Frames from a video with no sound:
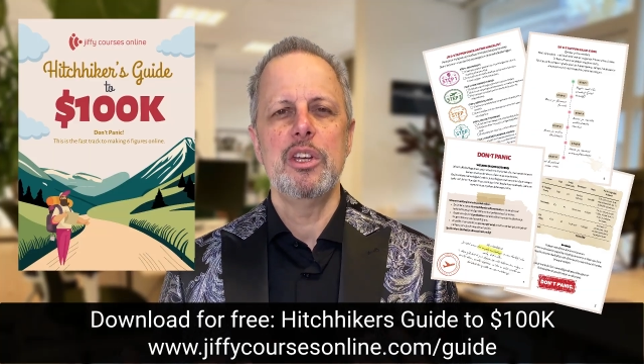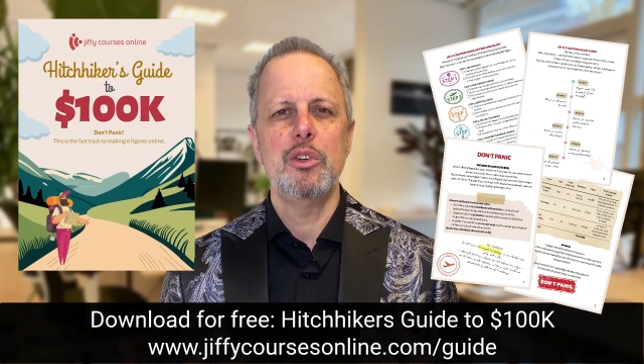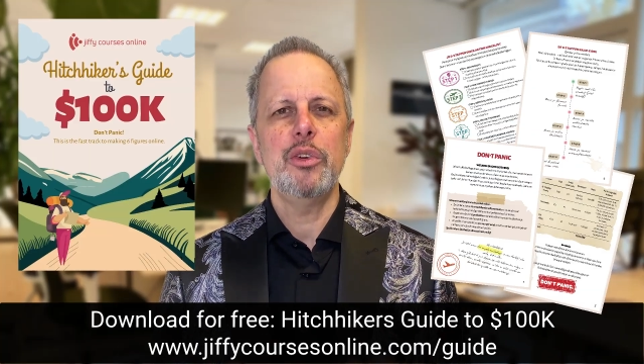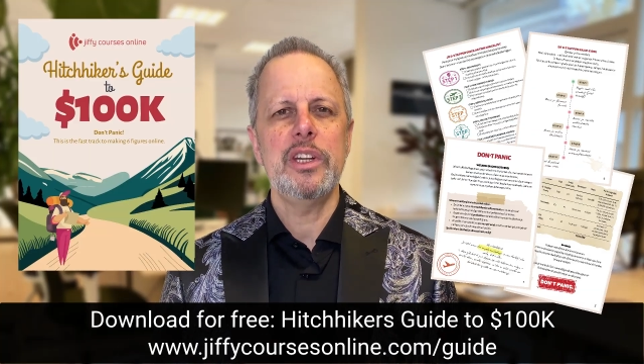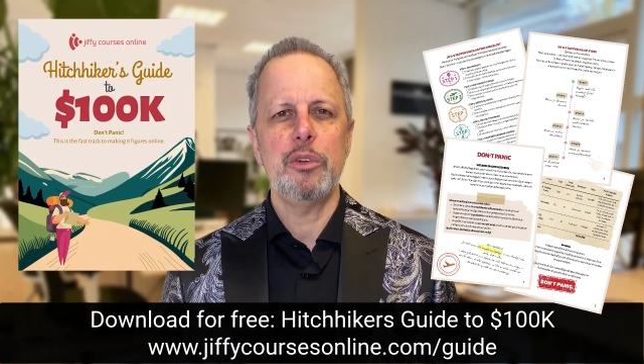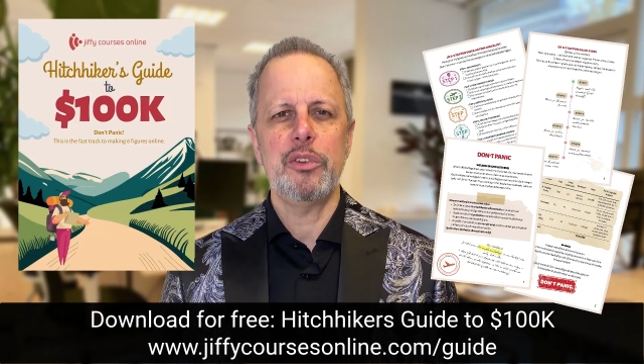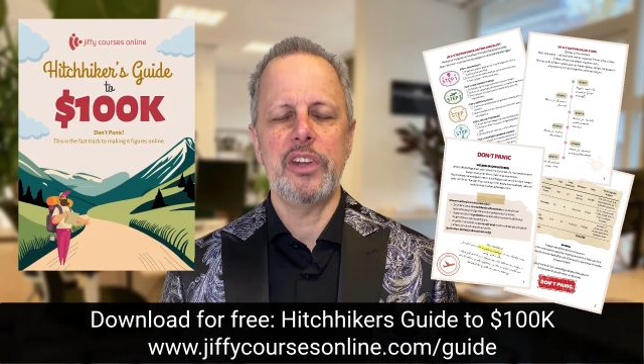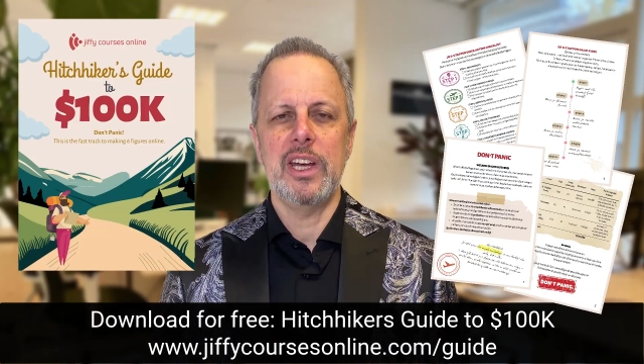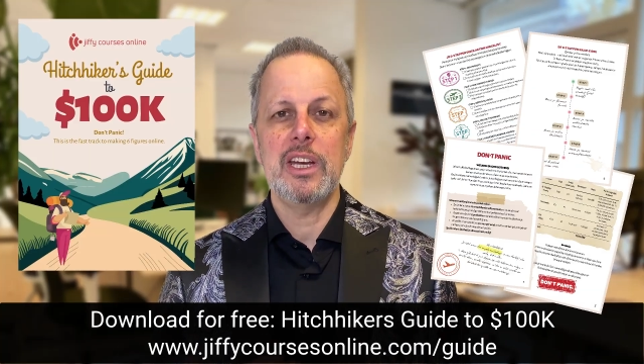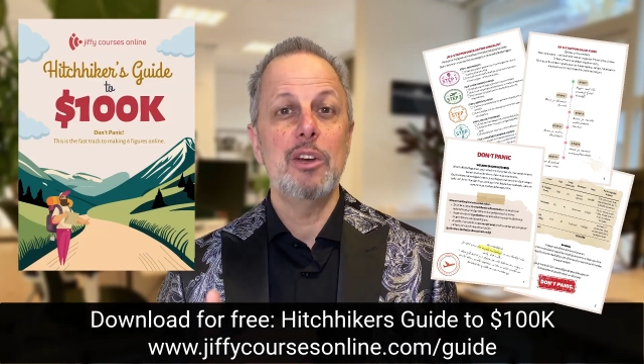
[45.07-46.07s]
you need to
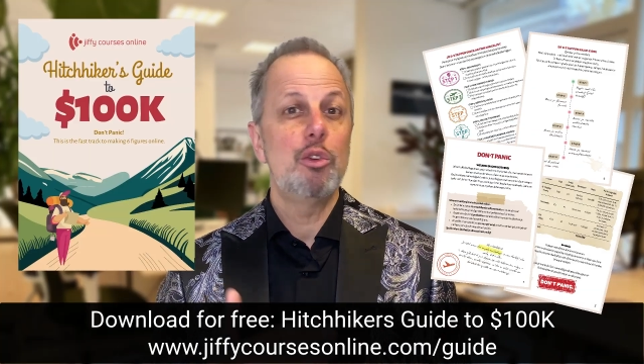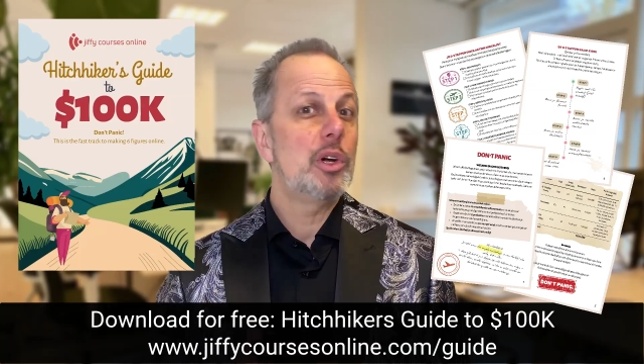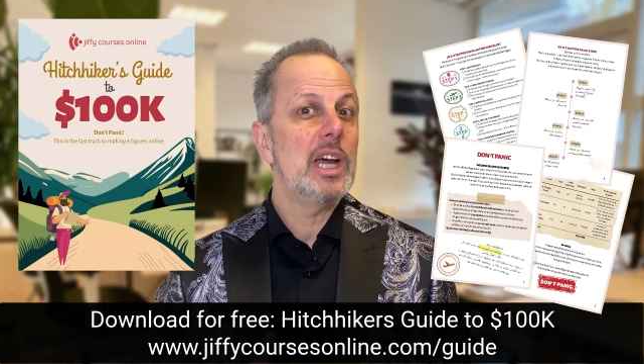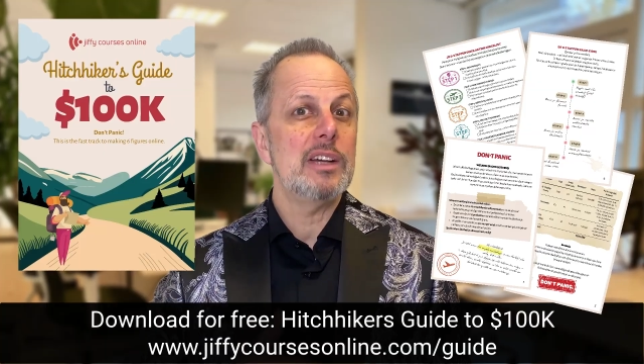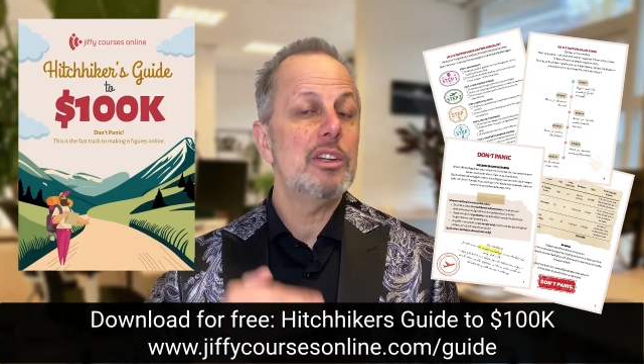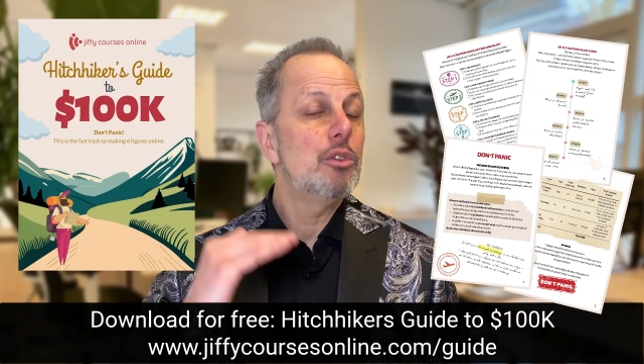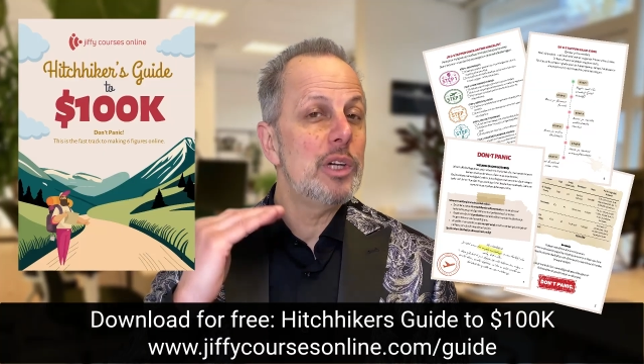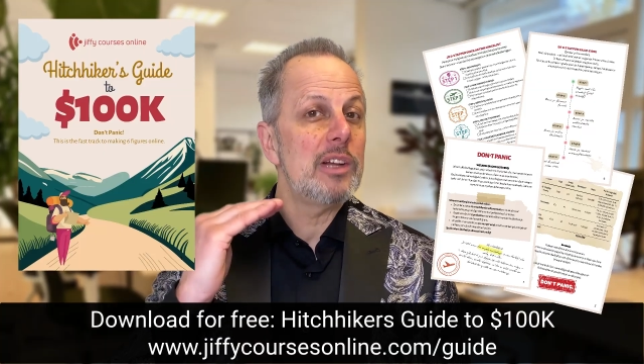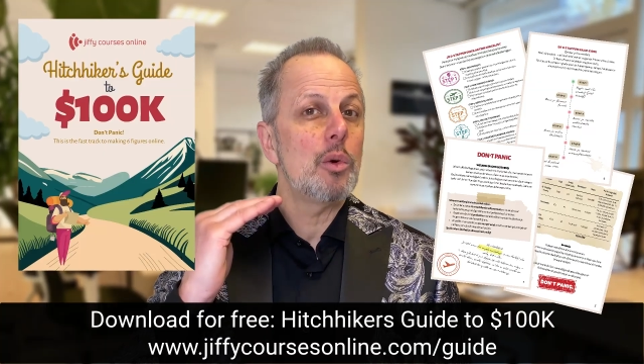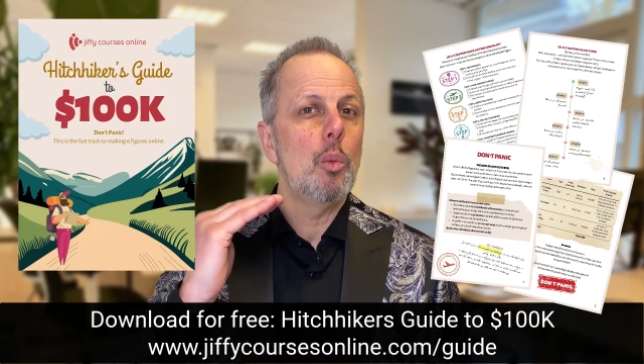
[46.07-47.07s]
take to get to
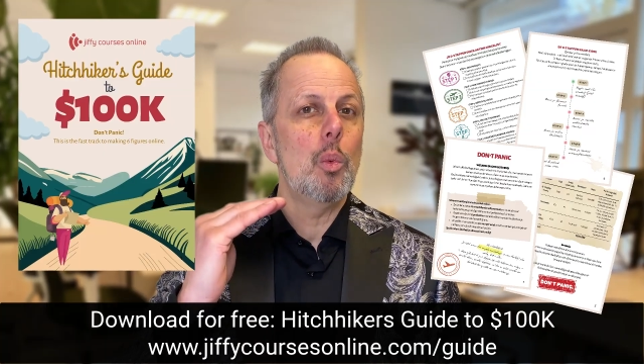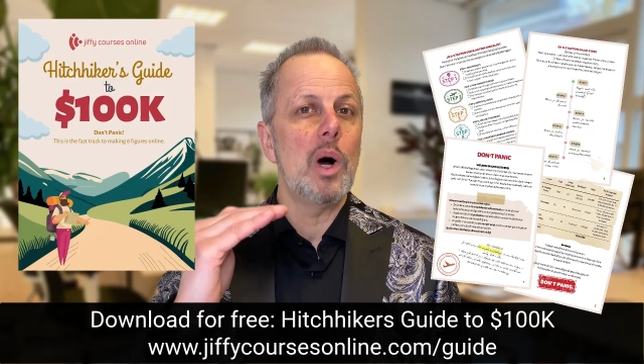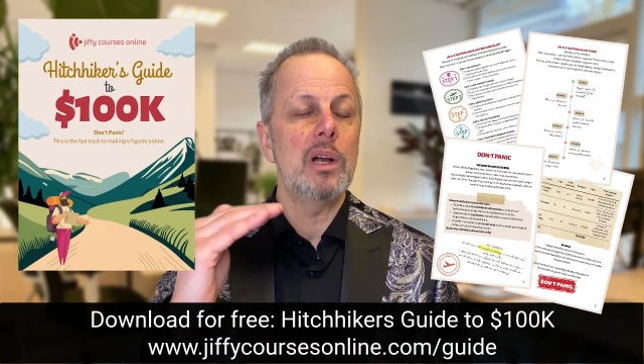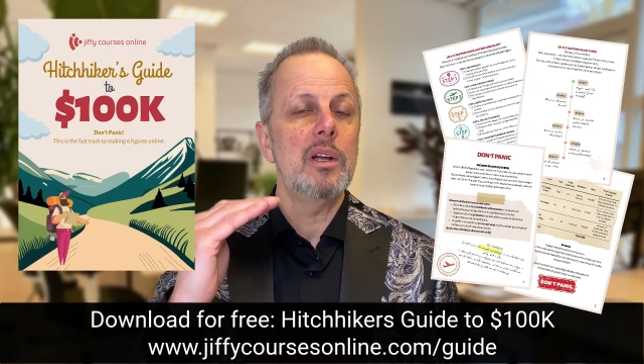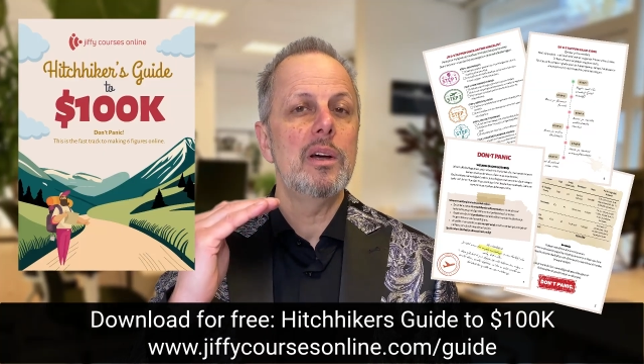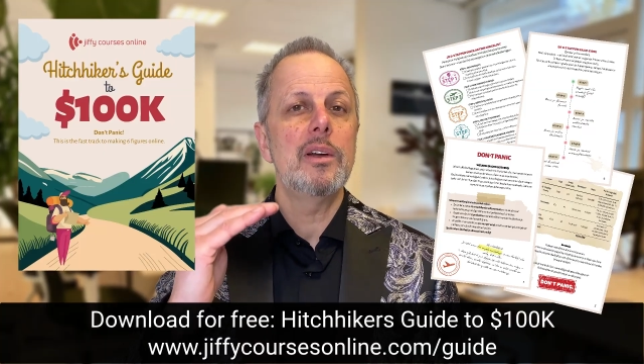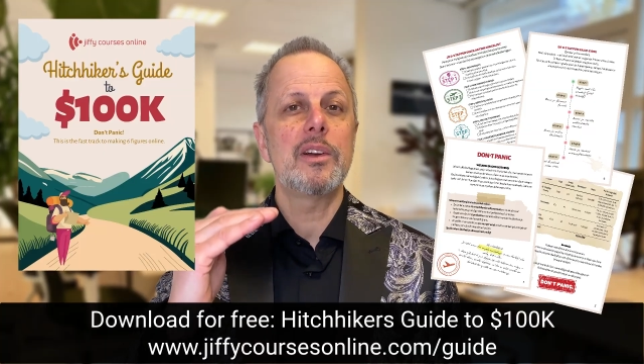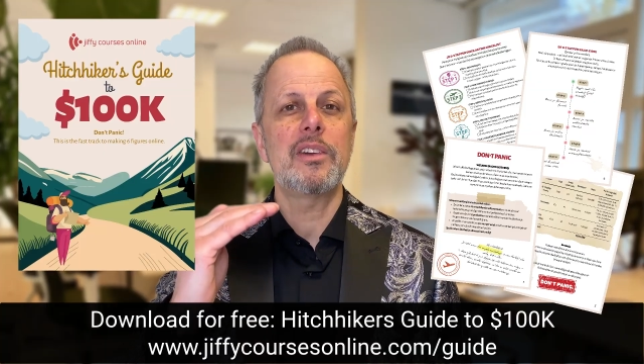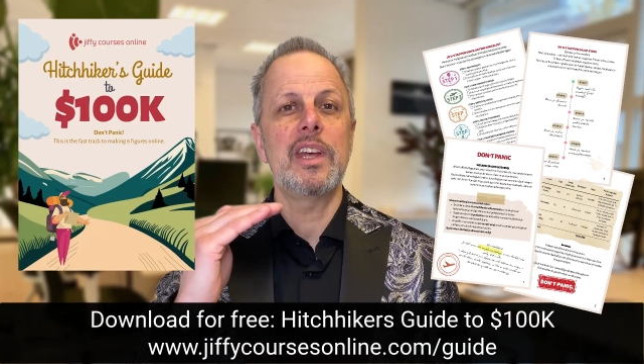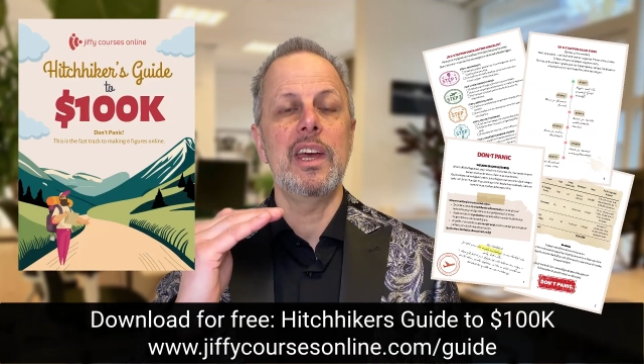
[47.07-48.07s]
that
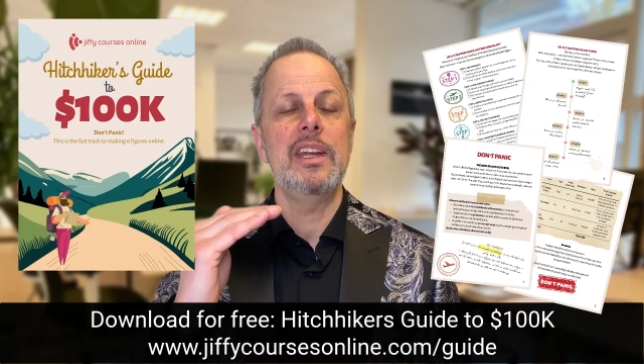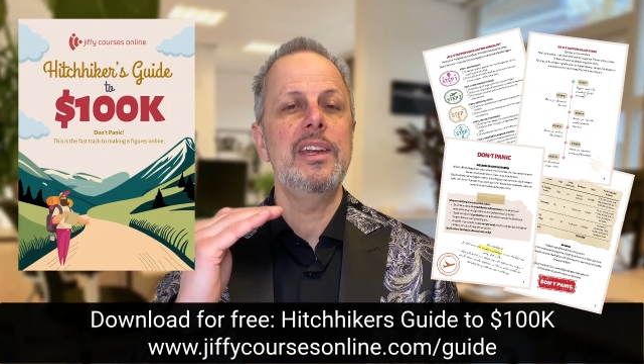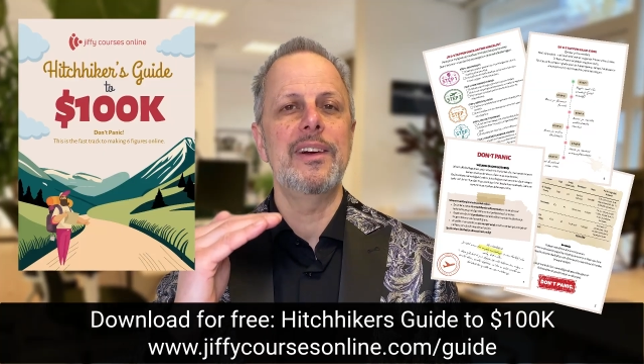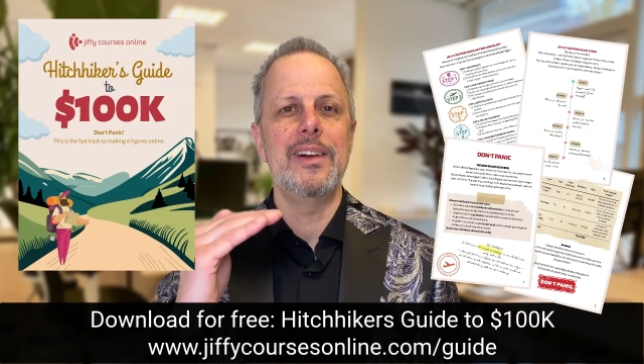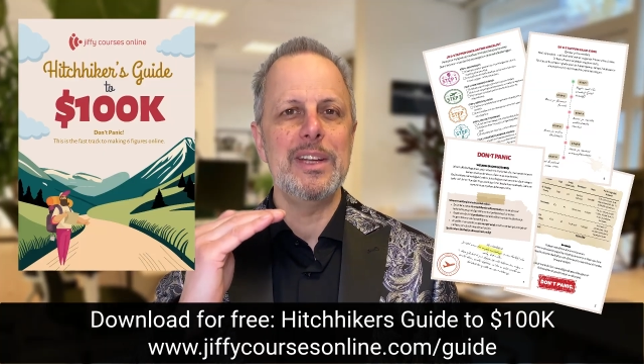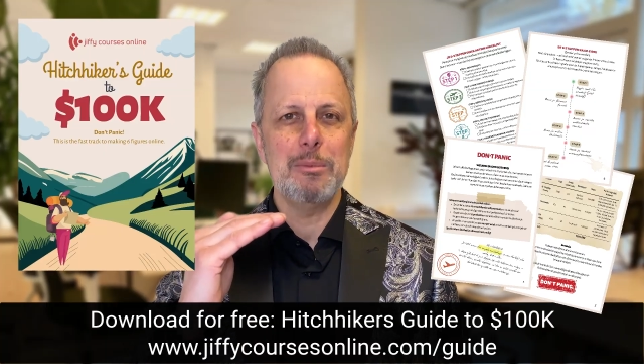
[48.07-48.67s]
100k yearly